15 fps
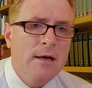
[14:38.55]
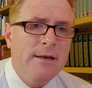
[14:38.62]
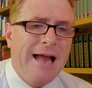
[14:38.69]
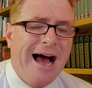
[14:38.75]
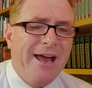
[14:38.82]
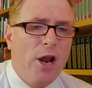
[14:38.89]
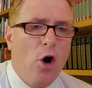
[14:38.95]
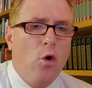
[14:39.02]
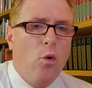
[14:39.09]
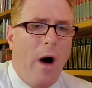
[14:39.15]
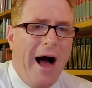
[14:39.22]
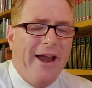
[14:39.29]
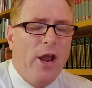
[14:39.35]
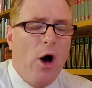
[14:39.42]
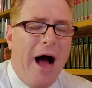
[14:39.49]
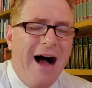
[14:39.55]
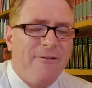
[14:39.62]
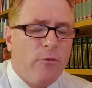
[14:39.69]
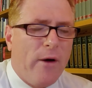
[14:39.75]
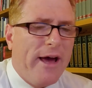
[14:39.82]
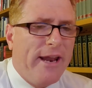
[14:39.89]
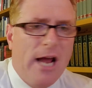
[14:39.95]
Now I know, I know,
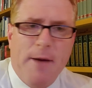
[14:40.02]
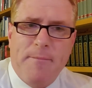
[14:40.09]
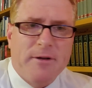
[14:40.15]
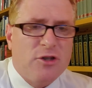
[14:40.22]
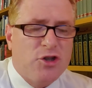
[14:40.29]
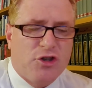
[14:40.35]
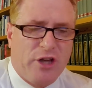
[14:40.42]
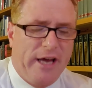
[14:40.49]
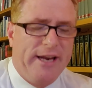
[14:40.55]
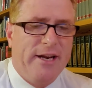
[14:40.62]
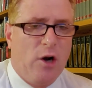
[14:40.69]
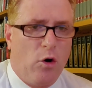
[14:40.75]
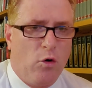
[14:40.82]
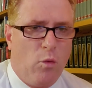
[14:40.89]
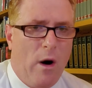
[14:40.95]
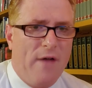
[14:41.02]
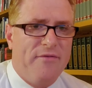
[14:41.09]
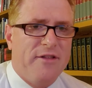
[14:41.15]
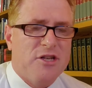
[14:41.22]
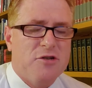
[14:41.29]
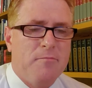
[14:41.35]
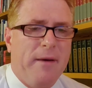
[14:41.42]
I've read up and studied on what
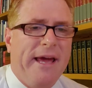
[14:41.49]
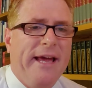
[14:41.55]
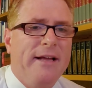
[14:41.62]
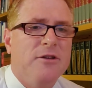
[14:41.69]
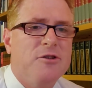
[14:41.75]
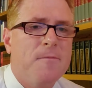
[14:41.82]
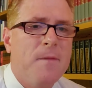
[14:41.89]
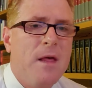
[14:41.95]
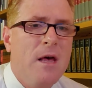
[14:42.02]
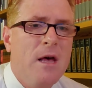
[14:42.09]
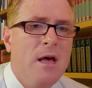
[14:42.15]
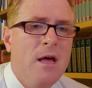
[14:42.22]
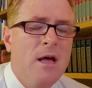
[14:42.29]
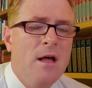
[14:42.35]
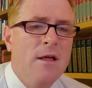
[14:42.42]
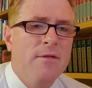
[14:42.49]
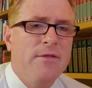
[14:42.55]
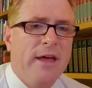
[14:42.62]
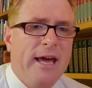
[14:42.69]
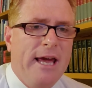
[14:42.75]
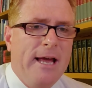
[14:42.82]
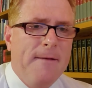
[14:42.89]
this means.
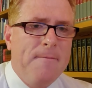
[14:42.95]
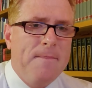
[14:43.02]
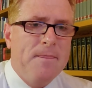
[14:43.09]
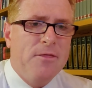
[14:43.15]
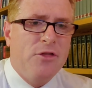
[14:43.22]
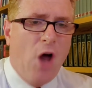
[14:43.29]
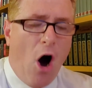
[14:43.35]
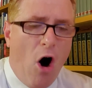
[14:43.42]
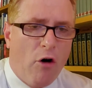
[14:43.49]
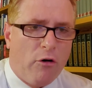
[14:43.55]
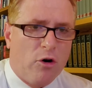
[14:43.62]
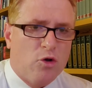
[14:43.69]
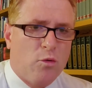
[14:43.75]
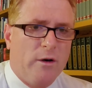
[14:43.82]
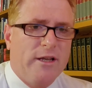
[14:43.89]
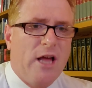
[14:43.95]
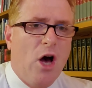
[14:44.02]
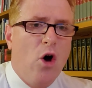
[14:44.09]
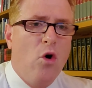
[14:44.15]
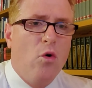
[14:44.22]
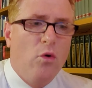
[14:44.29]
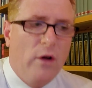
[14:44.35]
The daughters would
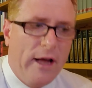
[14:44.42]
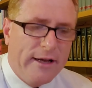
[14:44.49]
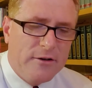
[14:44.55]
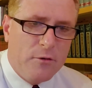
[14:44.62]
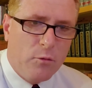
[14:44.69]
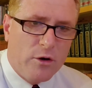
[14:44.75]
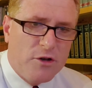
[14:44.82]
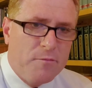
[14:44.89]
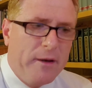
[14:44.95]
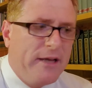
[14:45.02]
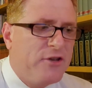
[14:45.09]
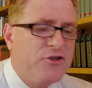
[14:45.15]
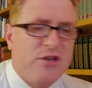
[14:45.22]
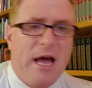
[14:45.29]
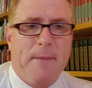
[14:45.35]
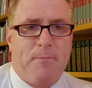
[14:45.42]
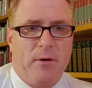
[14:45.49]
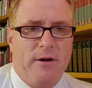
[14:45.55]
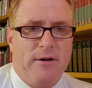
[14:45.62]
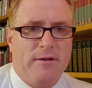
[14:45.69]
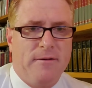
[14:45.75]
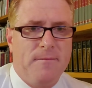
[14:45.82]
go and would be
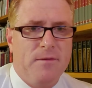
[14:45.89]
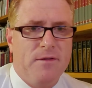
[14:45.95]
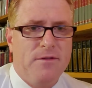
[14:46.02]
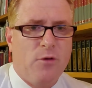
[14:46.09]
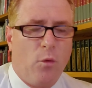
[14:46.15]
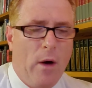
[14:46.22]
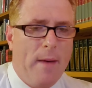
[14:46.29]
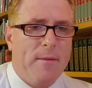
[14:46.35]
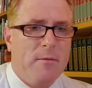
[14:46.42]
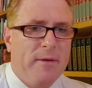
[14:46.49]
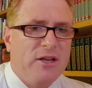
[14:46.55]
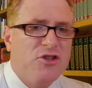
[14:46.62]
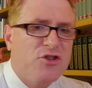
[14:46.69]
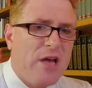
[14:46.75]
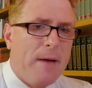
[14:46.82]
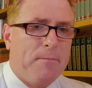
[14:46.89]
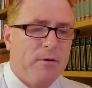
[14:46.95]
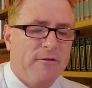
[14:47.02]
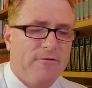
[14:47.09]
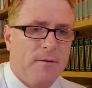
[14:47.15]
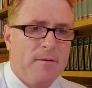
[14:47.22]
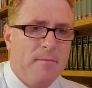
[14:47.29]
separate, the women be
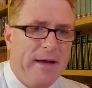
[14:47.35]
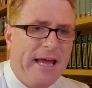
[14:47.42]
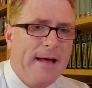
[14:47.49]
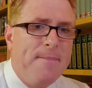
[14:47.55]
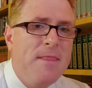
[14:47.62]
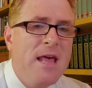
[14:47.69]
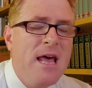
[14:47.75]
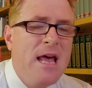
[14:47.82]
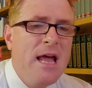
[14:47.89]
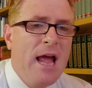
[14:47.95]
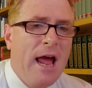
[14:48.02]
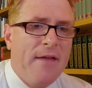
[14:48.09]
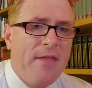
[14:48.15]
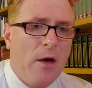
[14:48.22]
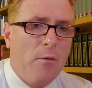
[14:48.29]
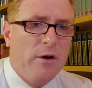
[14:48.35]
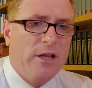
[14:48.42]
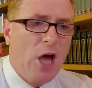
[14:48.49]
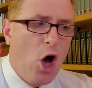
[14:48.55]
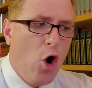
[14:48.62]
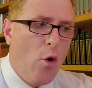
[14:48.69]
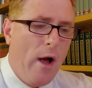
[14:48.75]
separate from the men, and they would
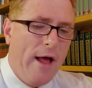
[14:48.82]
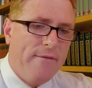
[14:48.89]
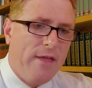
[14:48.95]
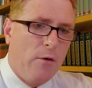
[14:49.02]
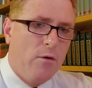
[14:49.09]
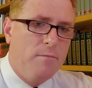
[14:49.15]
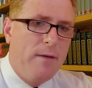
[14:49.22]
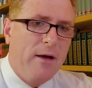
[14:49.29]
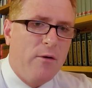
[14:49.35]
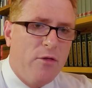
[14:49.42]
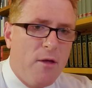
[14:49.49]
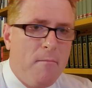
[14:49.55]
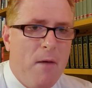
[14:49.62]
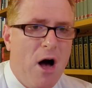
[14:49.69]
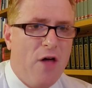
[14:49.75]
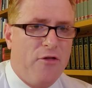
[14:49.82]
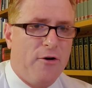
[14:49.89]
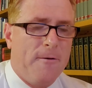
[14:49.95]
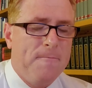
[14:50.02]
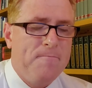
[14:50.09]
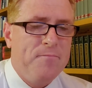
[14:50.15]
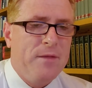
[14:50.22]
go and they would be with the
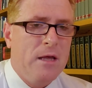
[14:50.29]
mother.